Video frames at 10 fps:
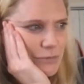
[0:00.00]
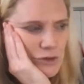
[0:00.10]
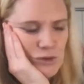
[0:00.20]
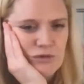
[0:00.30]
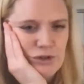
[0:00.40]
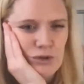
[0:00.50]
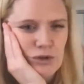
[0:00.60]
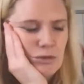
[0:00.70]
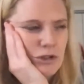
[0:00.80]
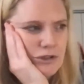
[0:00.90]
sort of
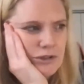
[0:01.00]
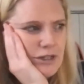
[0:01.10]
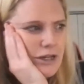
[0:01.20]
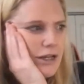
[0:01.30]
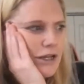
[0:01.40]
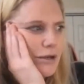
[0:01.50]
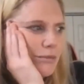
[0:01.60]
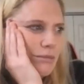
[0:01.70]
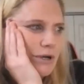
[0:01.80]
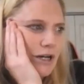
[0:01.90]
adorable.
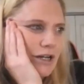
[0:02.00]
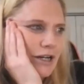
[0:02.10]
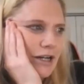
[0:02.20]
But